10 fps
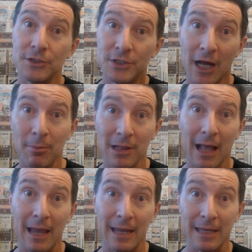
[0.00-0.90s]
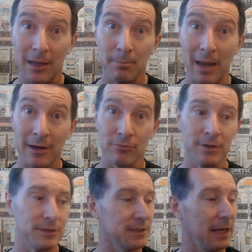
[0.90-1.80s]
AA
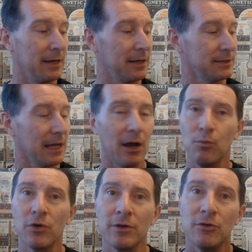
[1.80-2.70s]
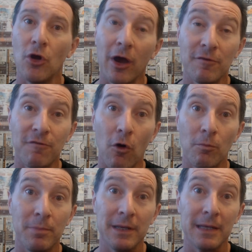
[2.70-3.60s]
batteries in it? Wouldn't
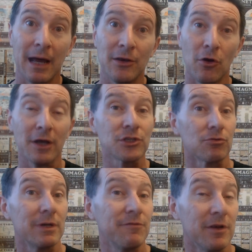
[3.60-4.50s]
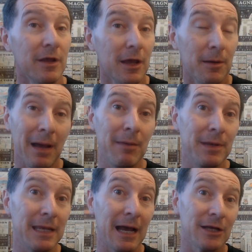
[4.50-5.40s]
9-volt be nicer, or even
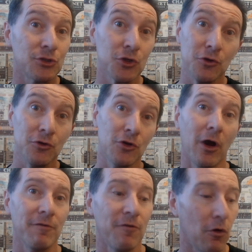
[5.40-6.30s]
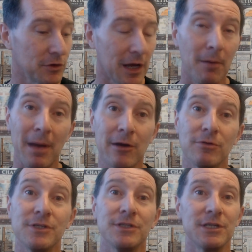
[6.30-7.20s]
maybe 2 9-volt
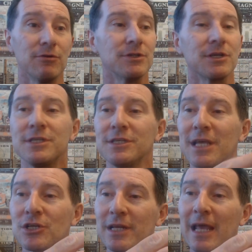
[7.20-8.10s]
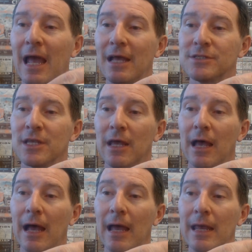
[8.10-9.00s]
batteries in series? Because this actually has
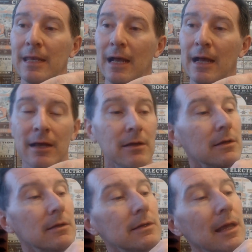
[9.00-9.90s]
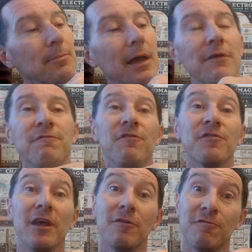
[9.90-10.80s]
a
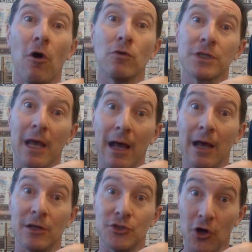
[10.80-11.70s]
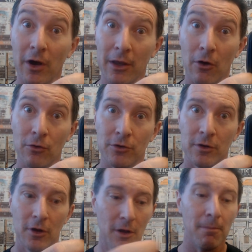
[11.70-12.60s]
15-volt diode
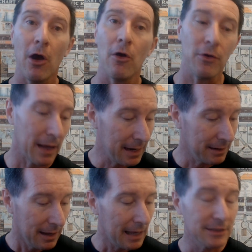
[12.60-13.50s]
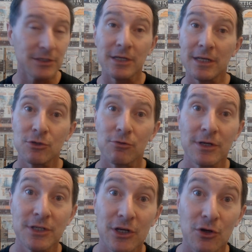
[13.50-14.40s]
mode. And it's an
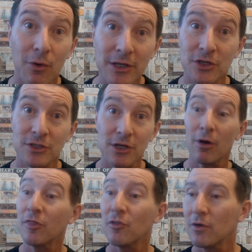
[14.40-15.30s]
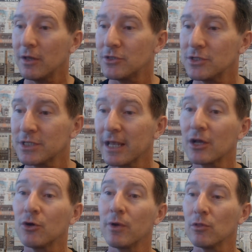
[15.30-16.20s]
interesting question, so I thought I'd just take a
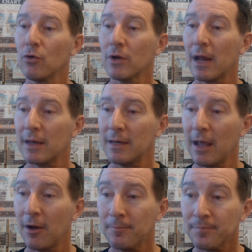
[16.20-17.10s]
quick look at it. Now,